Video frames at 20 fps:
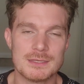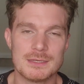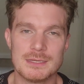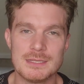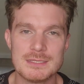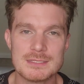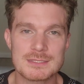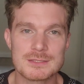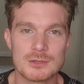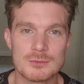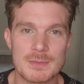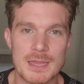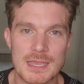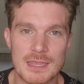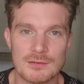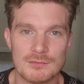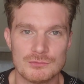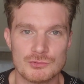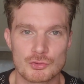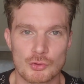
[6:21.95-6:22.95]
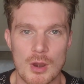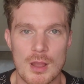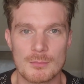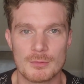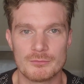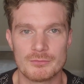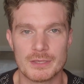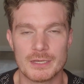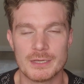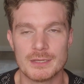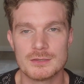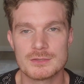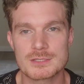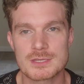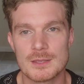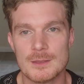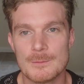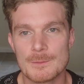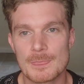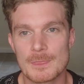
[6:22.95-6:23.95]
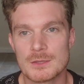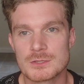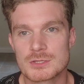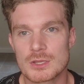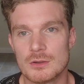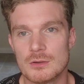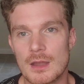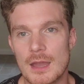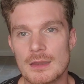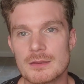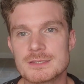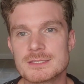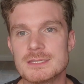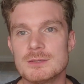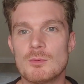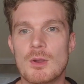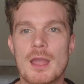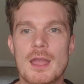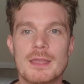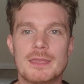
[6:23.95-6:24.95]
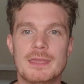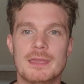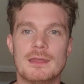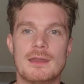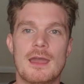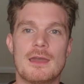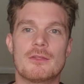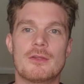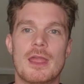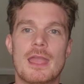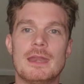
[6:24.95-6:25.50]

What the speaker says: And he's still making drama videos. So I don't see why I can't either.